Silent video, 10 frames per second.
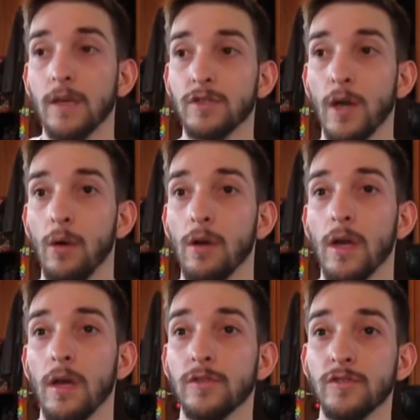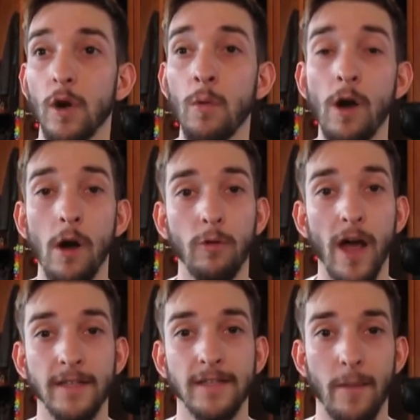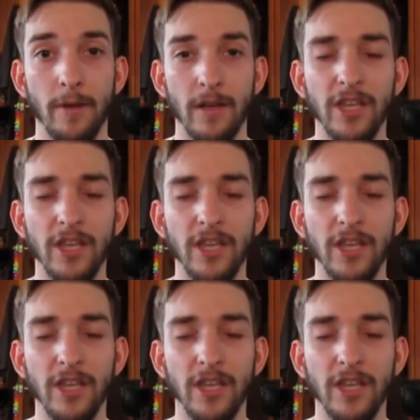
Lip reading: So, Stonewall Riots happened.